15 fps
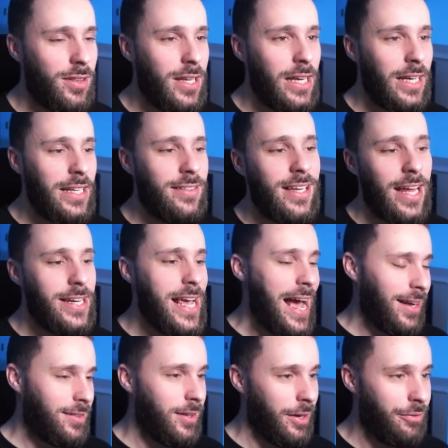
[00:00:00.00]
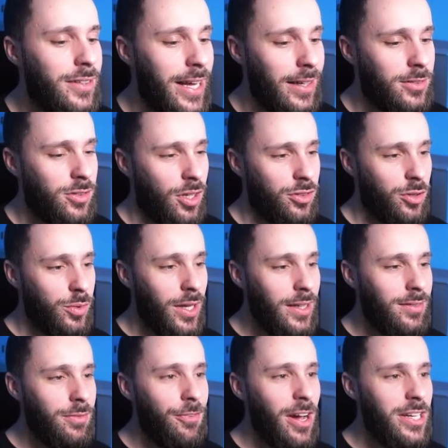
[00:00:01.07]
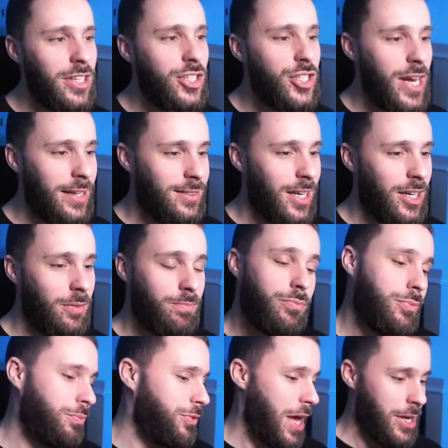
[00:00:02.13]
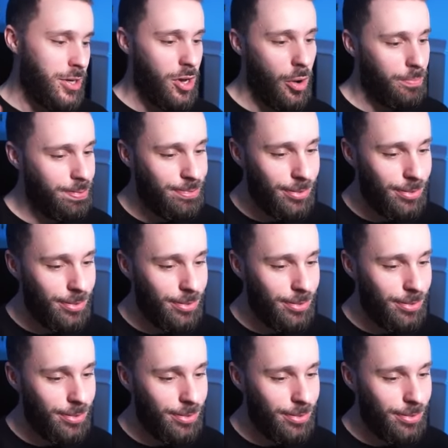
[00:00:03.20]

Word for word: to think I need to get any active next turn. So I'd like to find a Jet Energy. There you go.